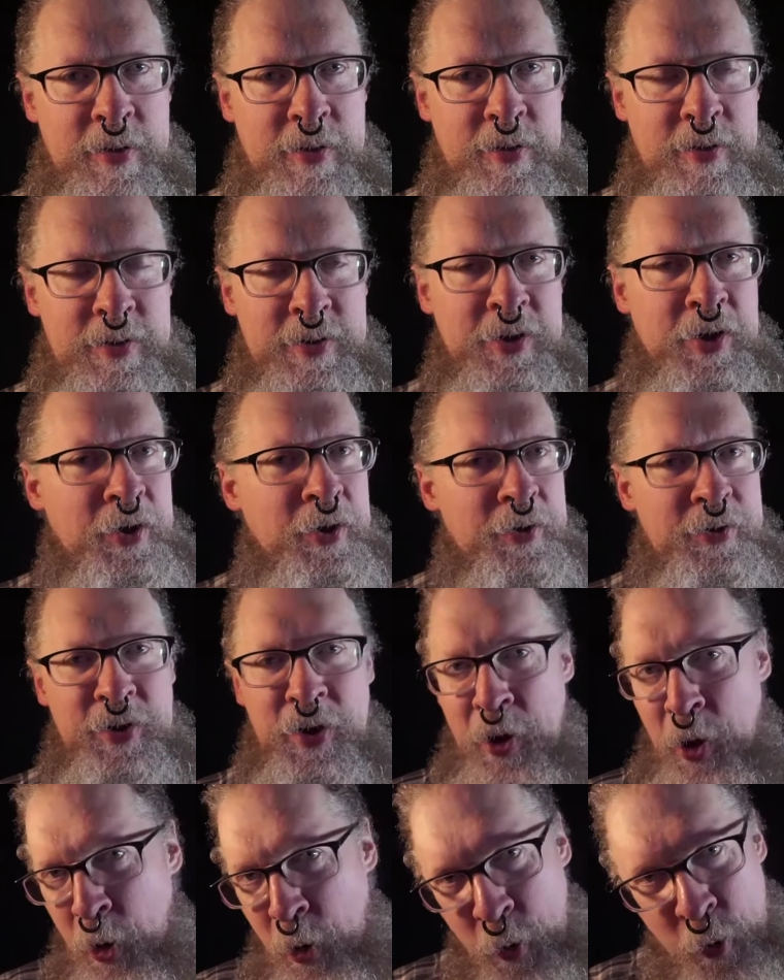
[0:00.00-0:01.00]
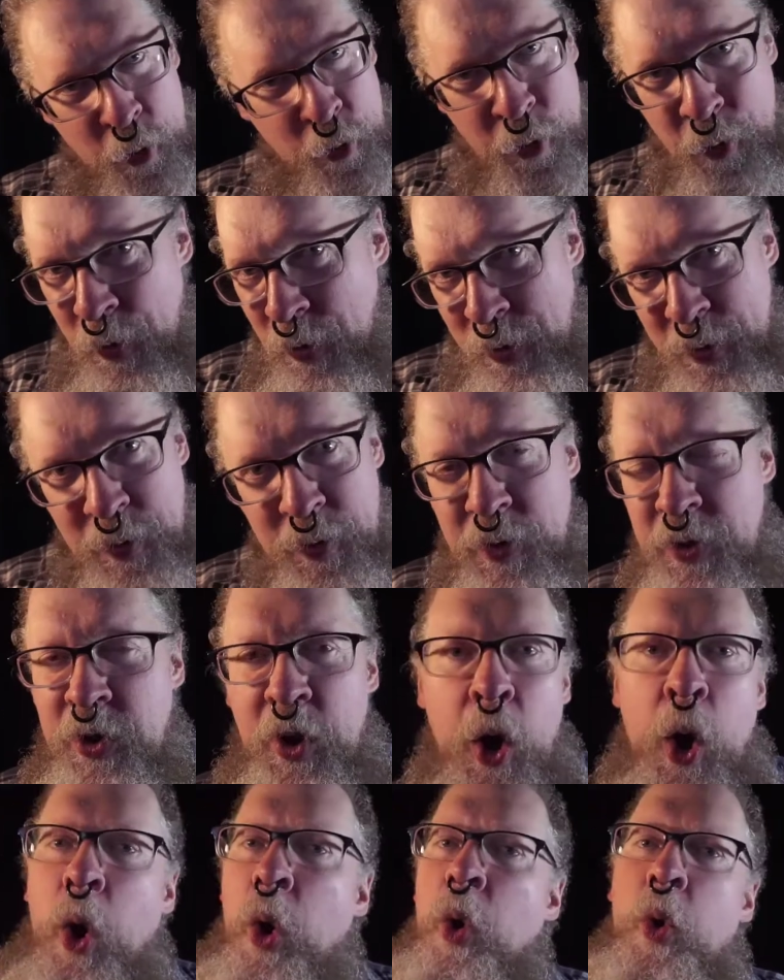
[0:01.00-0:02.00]
No, no,
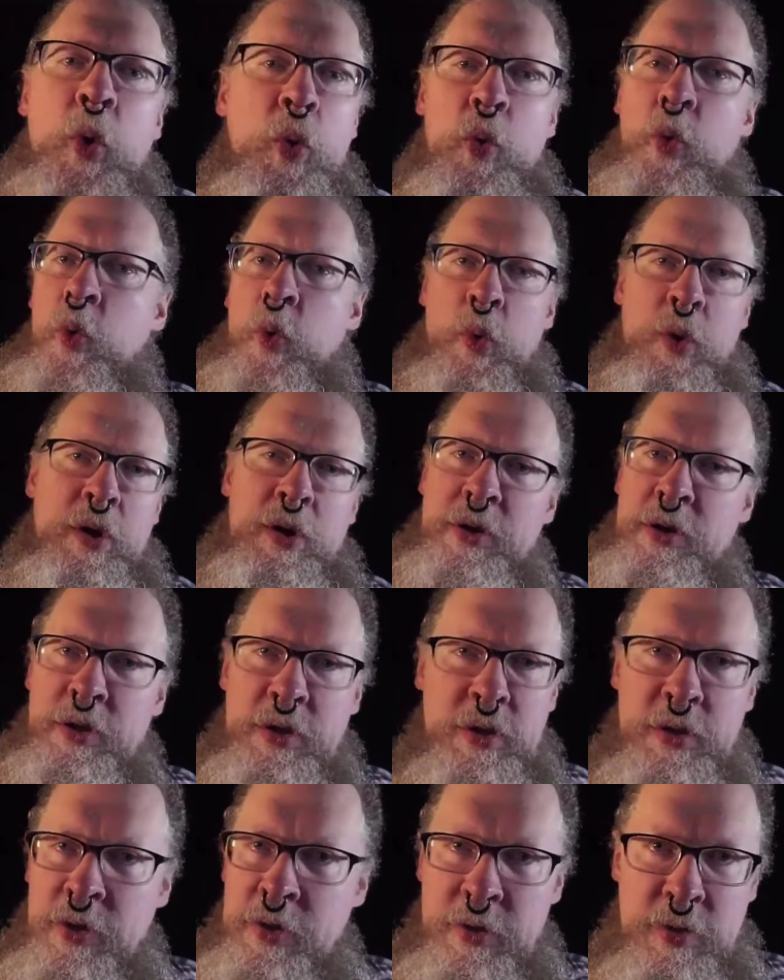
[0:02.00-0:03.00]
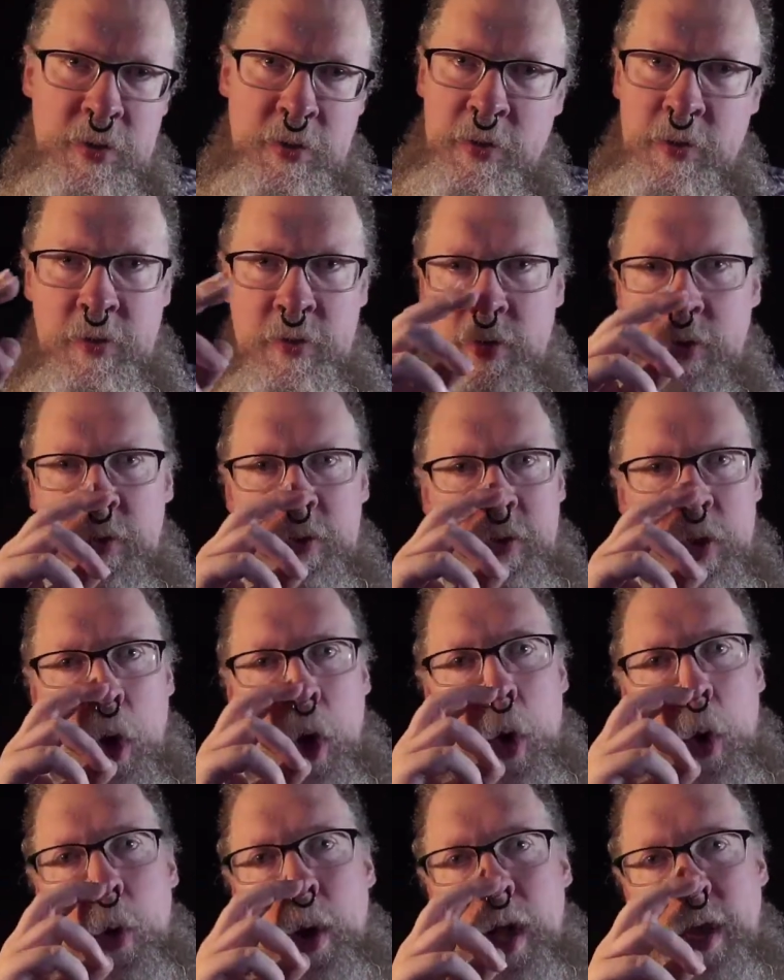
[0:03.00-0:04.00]
no,
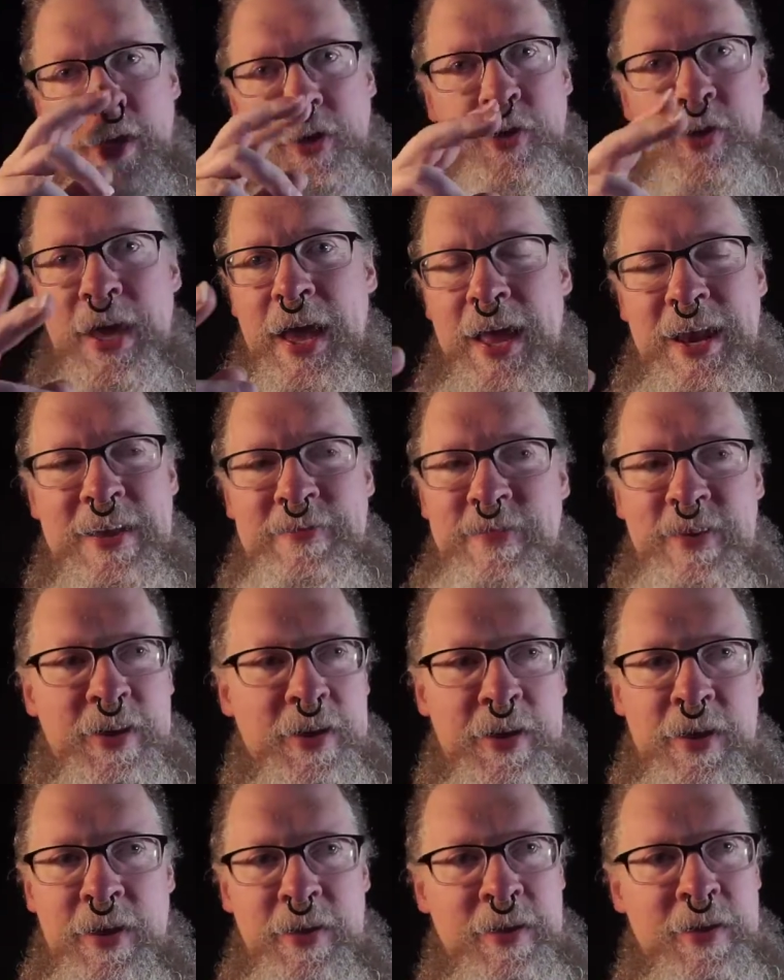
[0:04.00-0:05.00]
no. I, you can't even.